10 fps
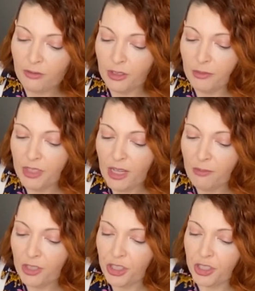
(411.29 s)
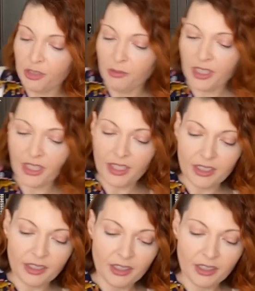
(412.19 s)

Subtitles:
room temperature when I